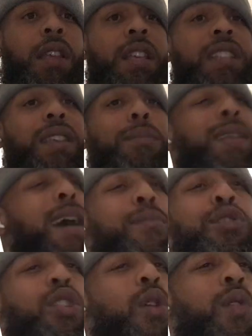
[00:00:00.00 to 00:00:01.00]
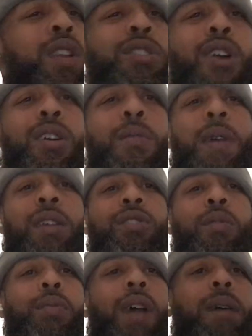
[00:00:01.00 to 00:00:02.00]
Sometimes you don't want to talk about
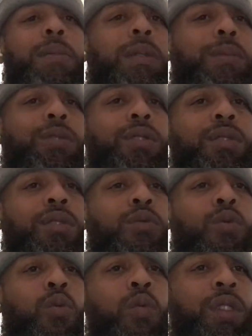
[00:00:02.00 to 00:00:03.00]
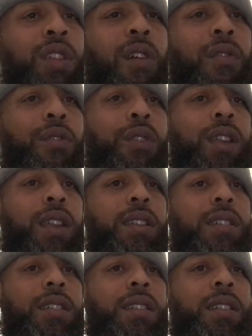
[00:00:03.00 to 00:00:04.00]
your problems with your
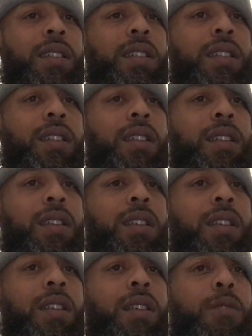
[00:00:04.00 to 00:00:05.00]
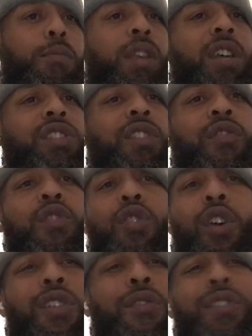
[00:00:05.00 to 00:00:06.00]
friends because if you
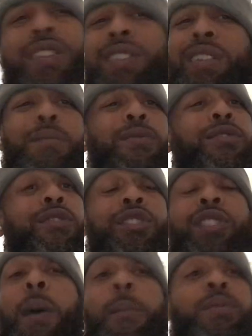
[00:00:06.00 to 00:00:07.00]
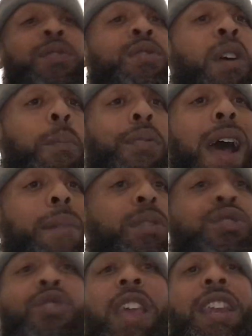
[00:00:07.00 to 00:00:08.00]
know your friends, some problems
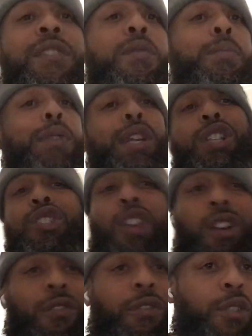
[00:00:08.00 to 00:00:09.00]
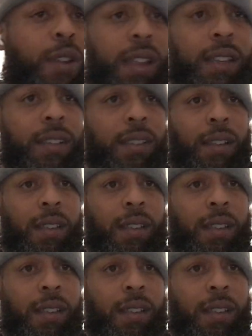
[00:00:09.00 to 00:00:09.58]
you can't even bring to certain friends.